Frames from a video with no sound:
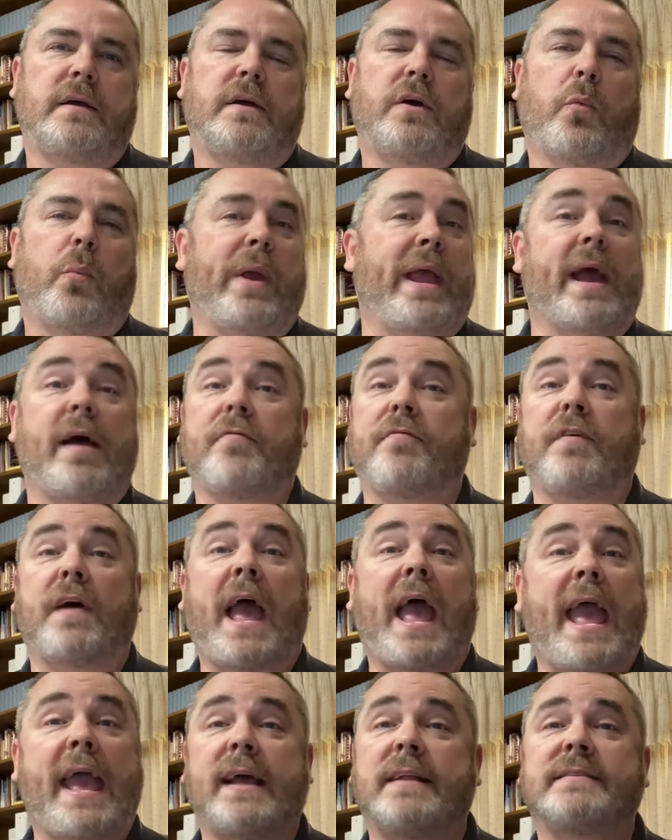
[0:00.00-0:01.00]
We have
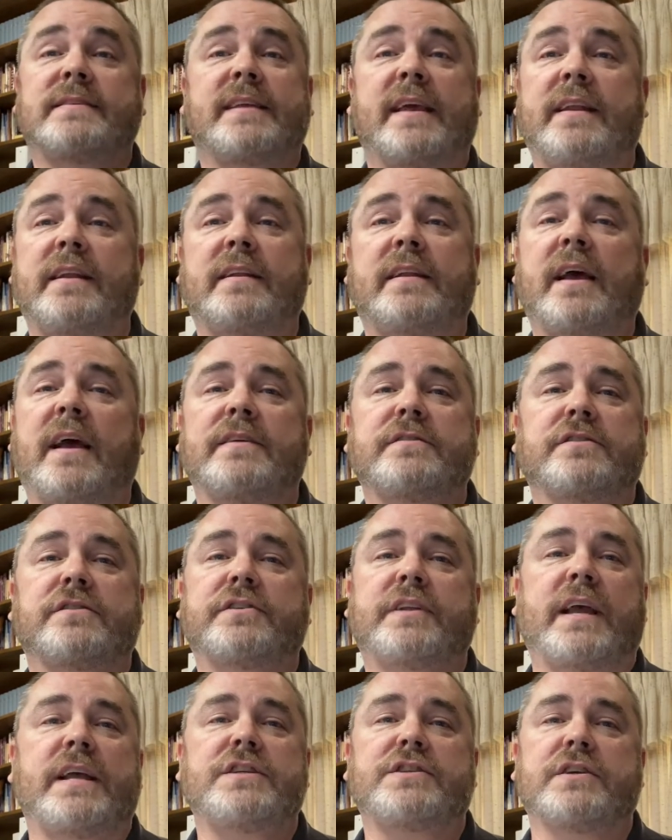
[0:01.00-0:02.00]
hand sanitizer
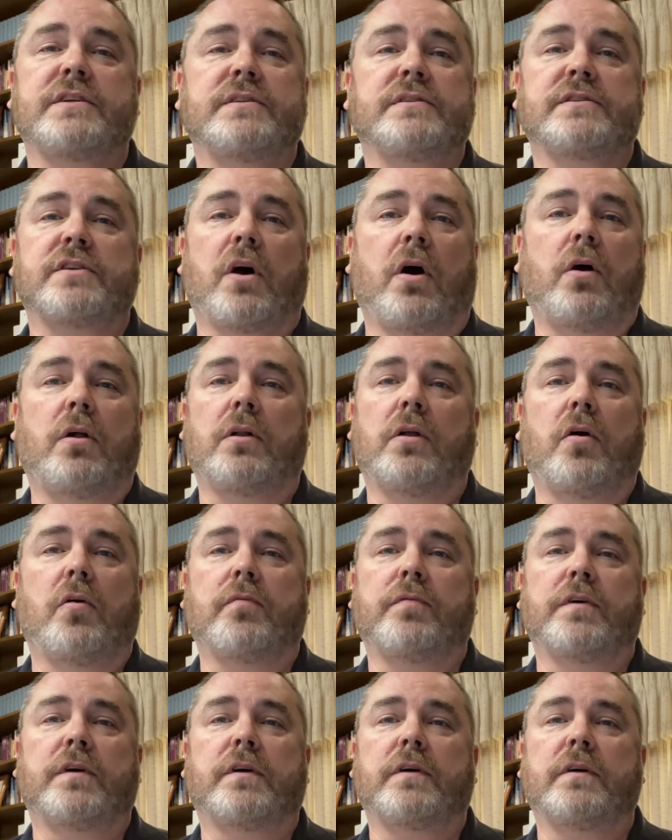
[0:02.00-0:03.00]
stations all
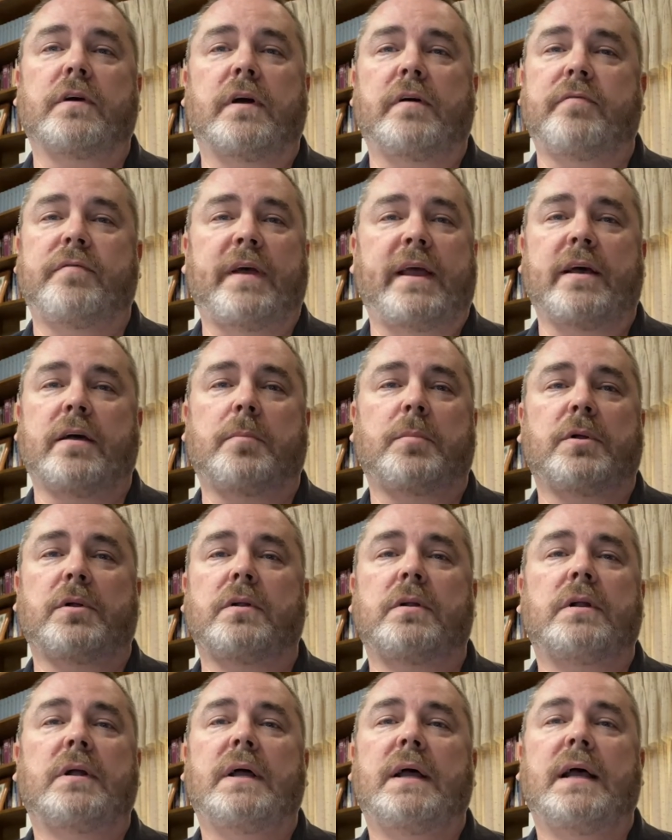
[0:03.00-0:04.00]
over
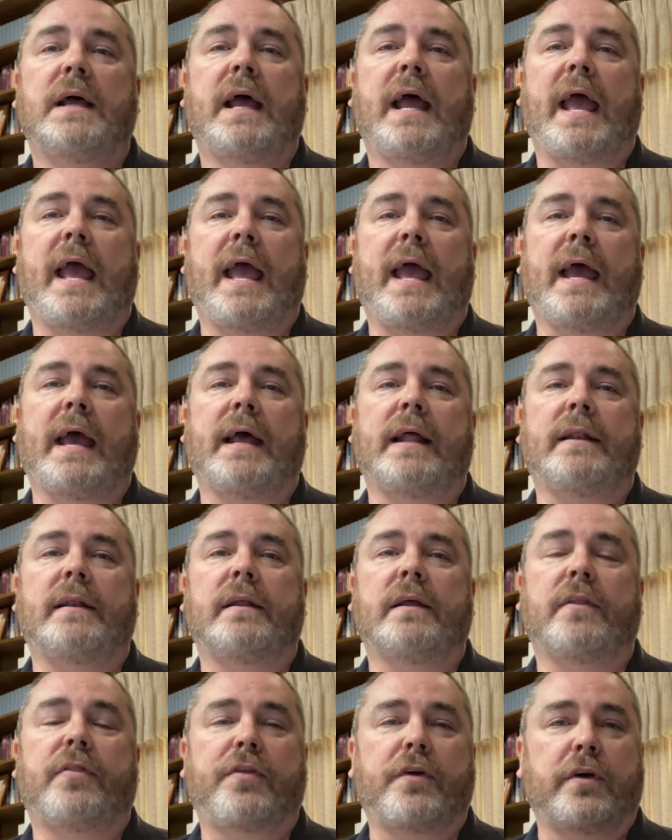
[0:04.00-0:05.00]
available.
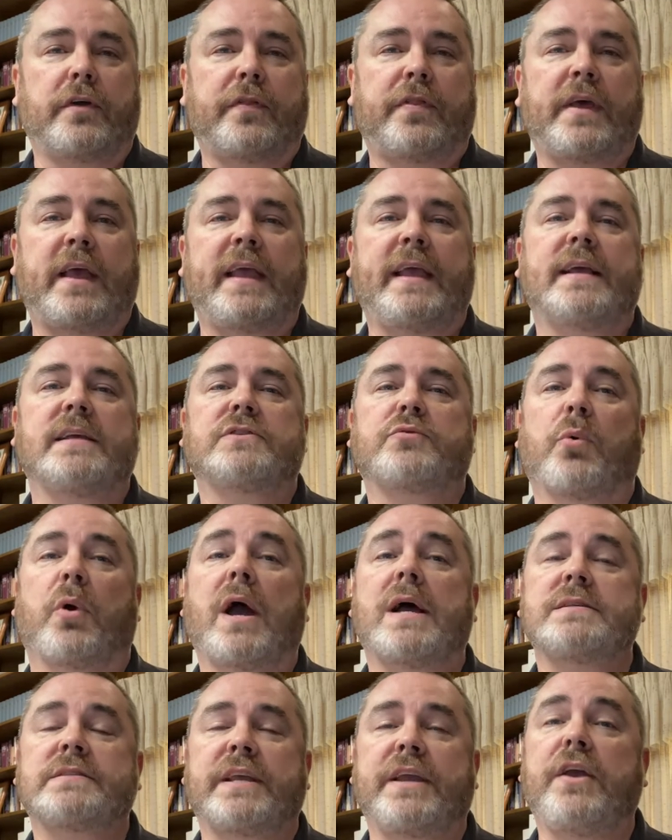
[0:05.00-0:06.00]
And third thing is we're
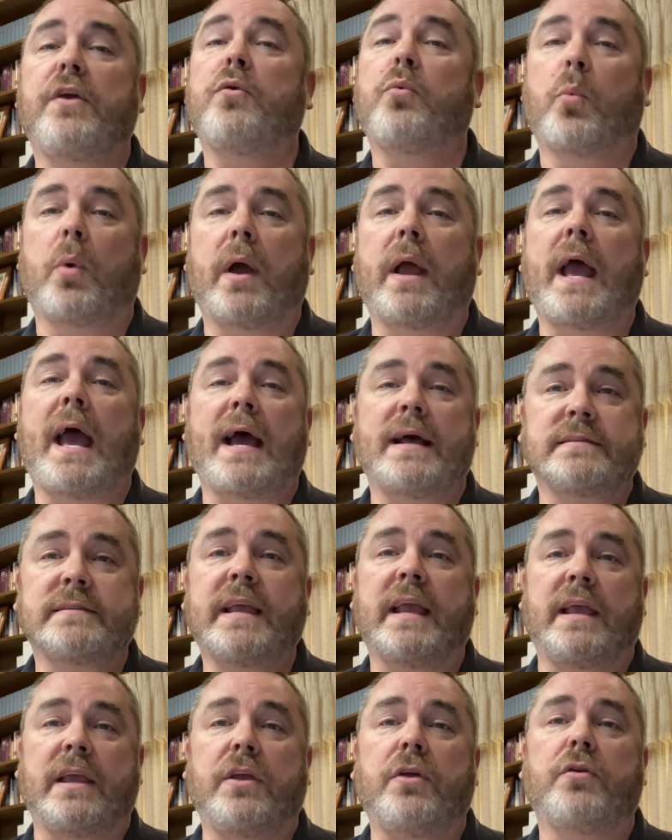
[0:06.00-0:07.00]

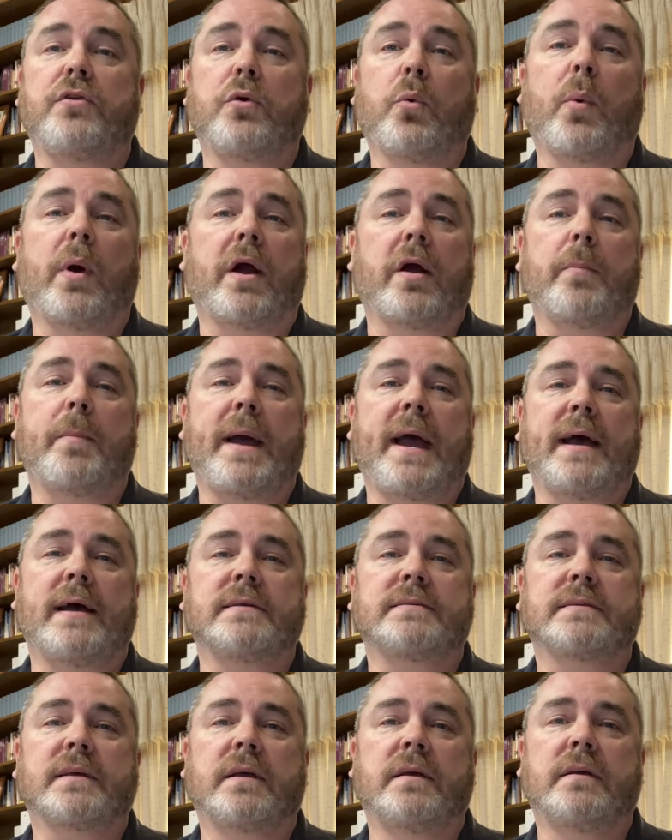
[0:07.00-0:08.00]
asking you to wear a
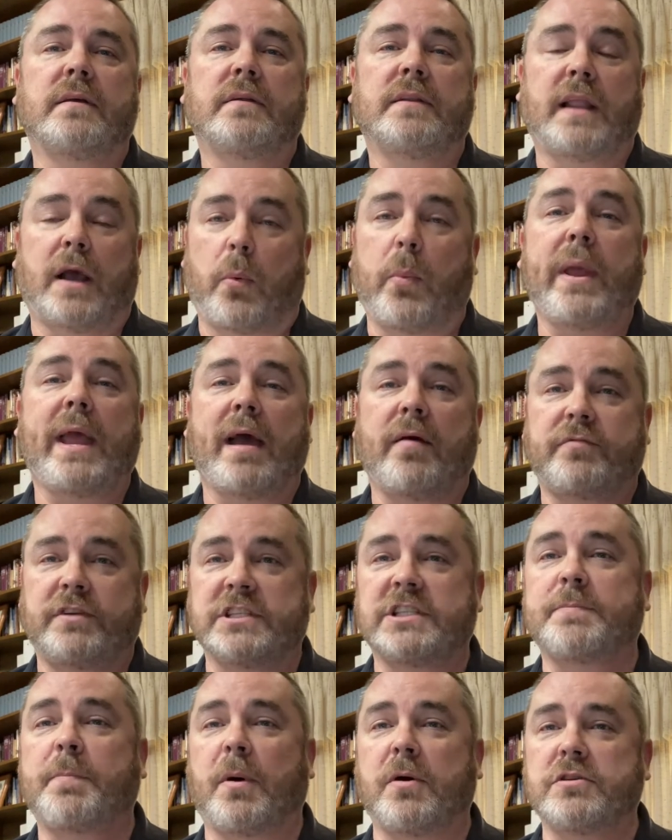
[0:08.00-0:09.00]
mask. Now, we have
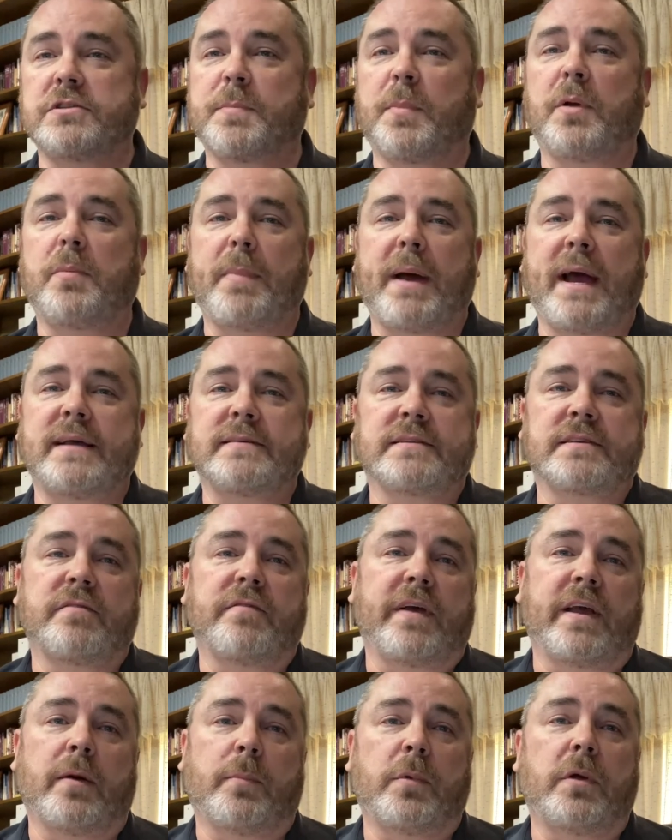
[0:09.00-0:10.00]
disposable masks
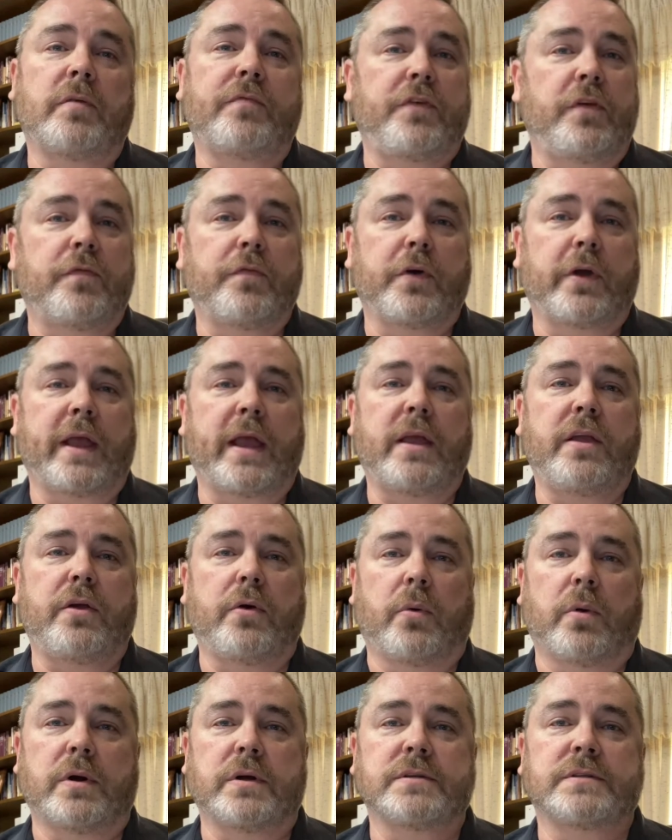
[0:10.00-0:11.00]
available if you forget
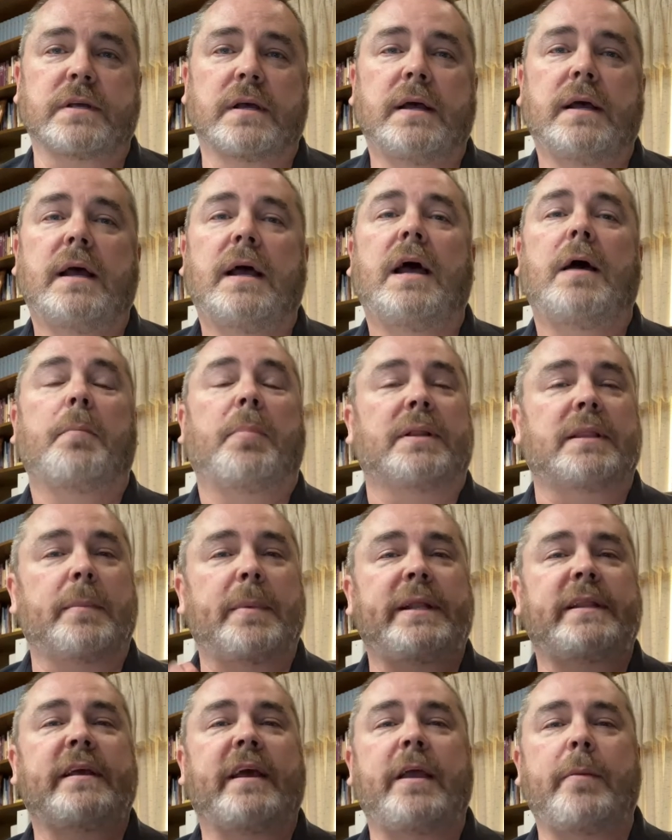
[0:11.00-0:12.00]
yours. But let me
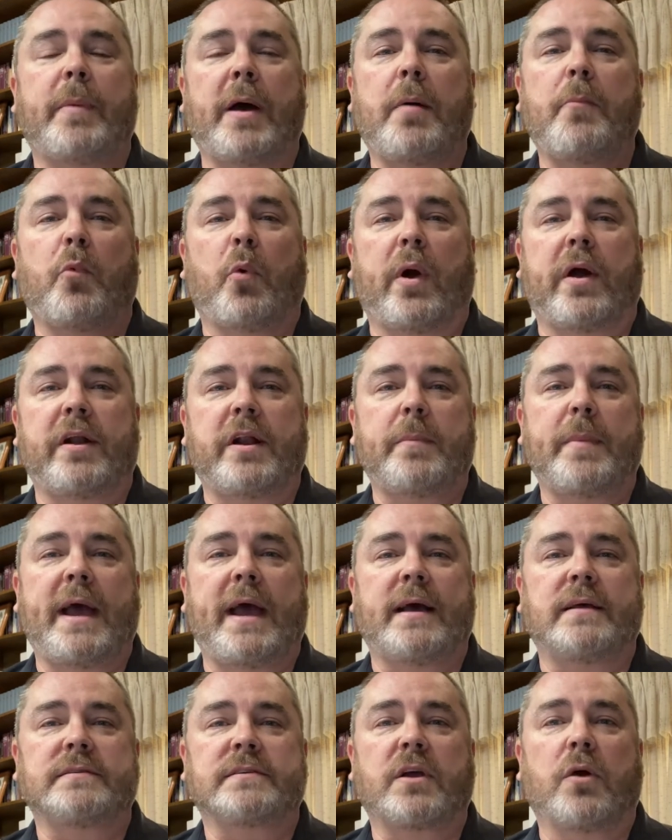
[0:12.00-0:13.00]
tell you about wearing a
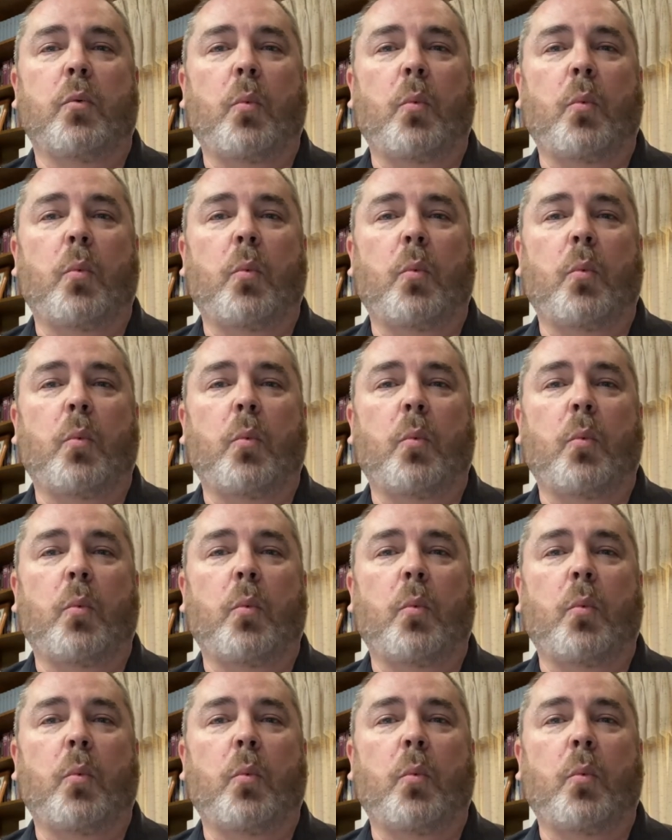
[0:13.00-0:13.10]
mask.